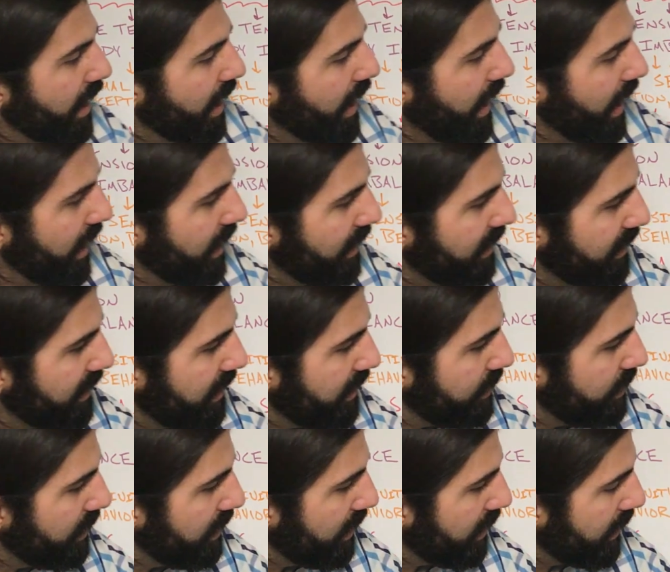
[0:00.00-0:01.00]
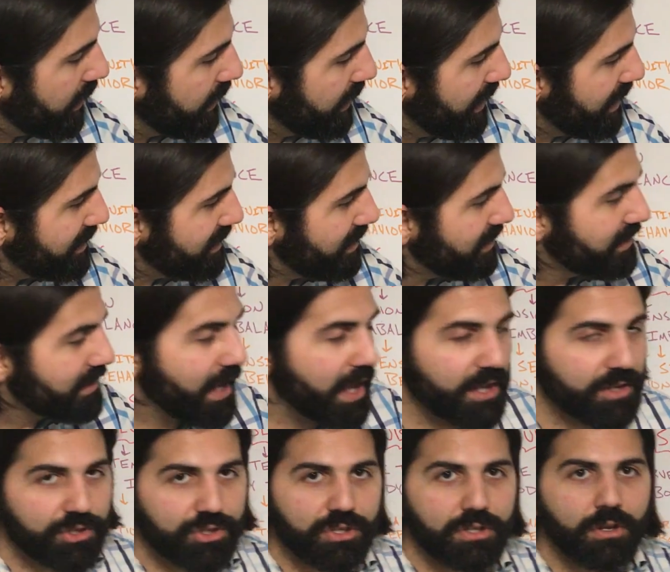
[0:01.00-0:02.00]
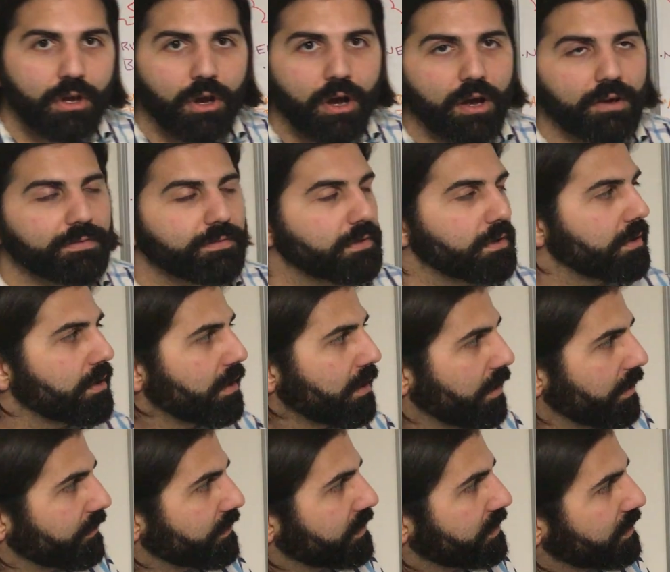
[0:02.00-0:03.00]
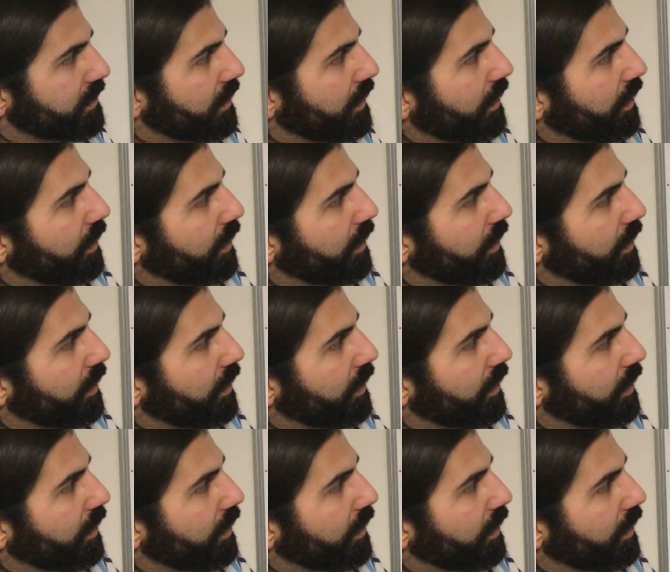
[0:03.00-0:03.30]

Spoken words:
and it eases tension off the nerves.